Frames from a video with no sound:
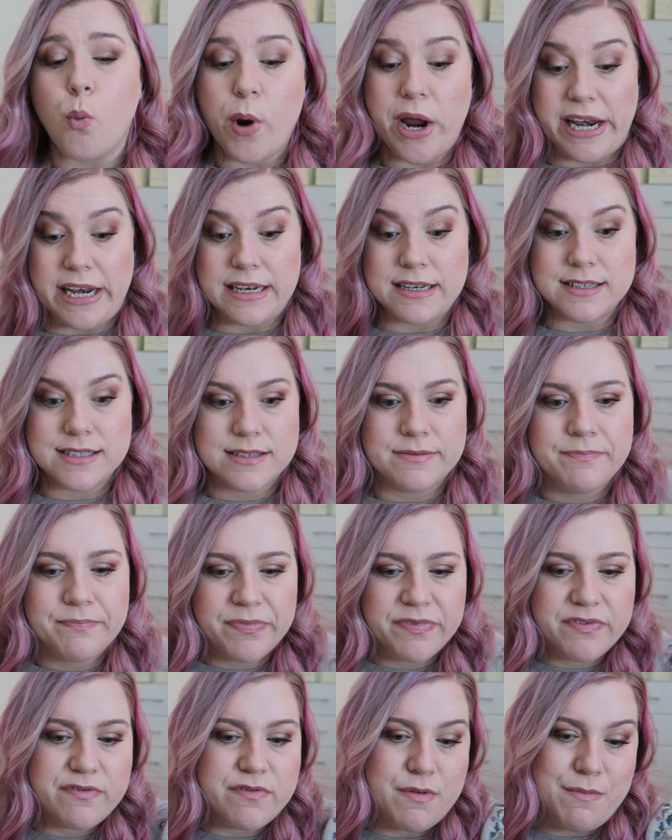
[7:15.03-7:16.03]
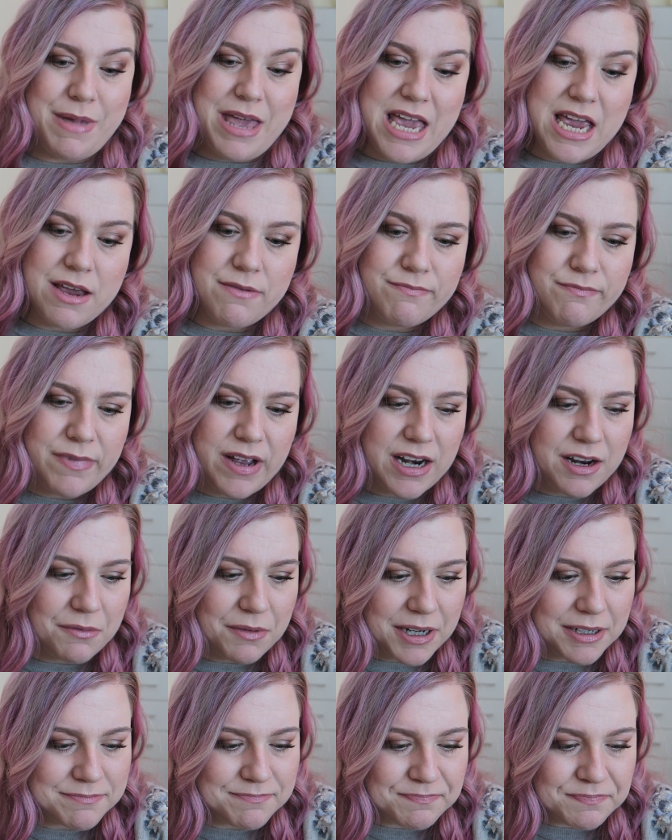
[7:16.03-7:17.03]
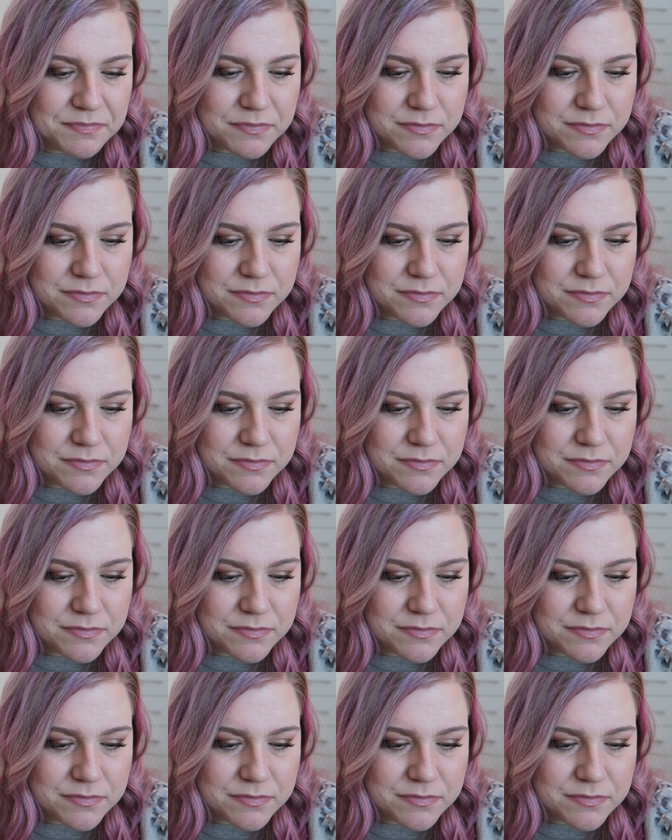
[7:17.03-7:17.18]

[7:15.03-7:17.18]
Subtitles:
wins for me anyway.